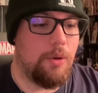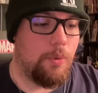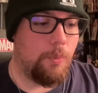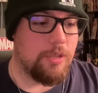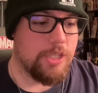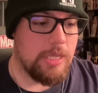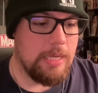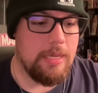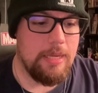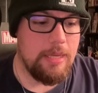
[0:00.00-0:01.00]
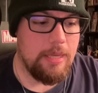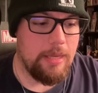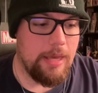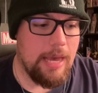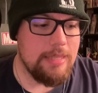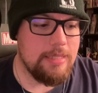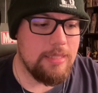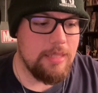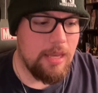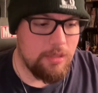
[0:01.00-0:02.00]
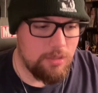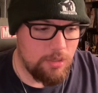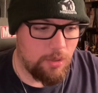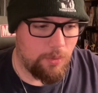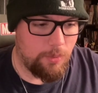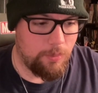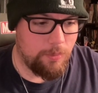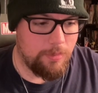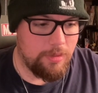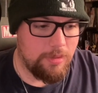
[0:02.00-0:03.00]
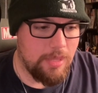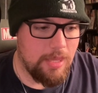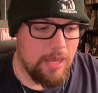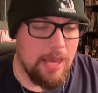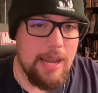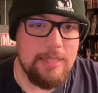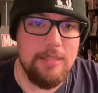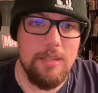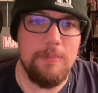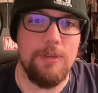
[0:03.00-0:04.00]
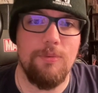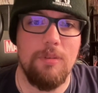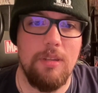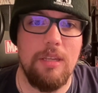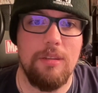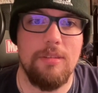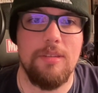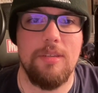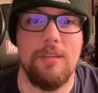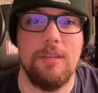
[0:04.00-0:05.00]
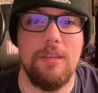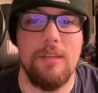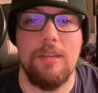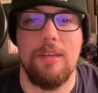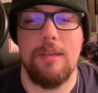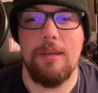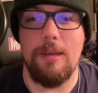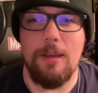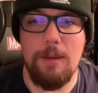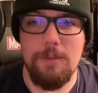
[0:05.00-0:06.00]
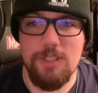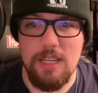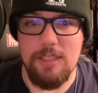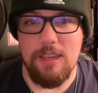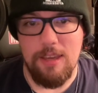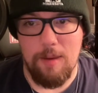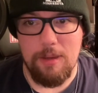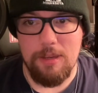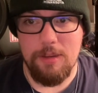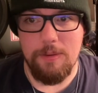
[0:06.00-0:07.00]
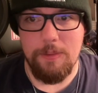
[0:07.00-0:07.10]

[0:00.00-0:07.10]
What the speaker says: Which I did not know that IDW released a Machete comic.